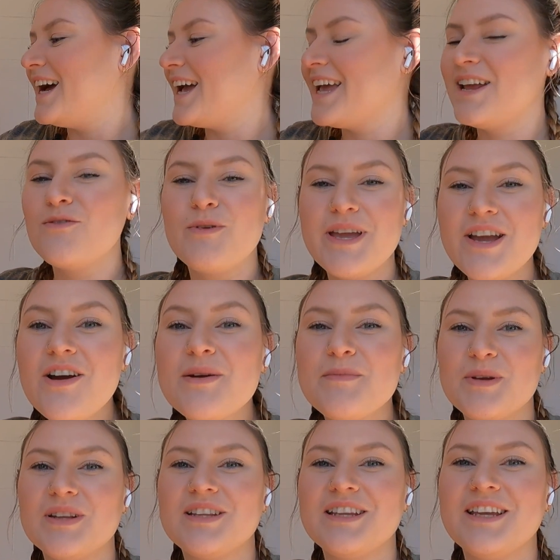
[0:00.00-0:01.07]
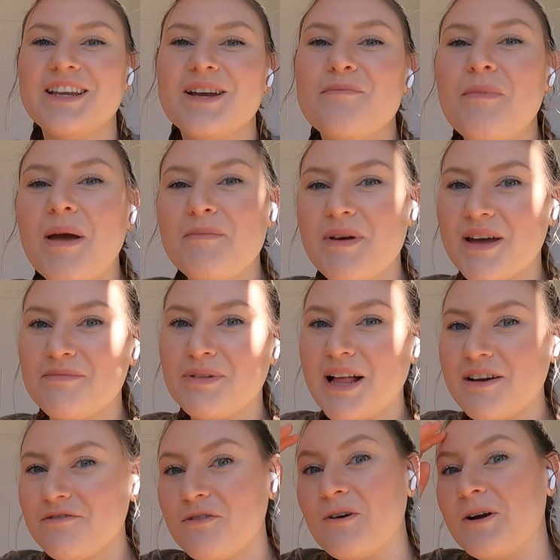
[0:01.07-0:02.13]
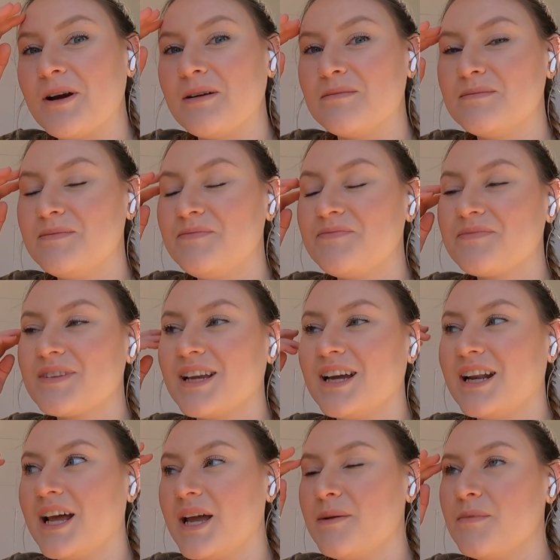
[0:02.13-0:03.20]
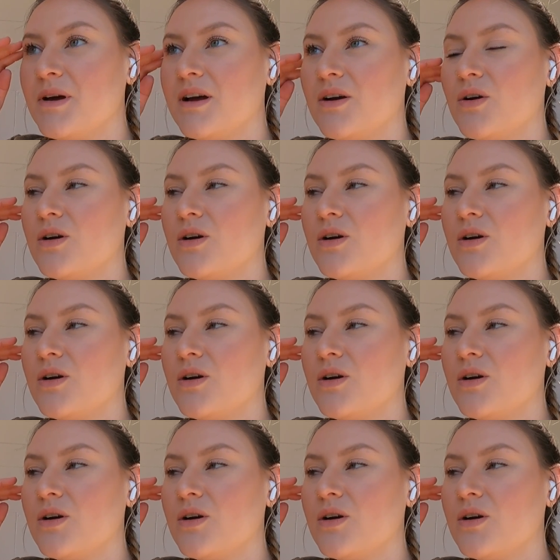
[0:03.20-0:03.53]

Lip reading: And we are building my bed platform and I'm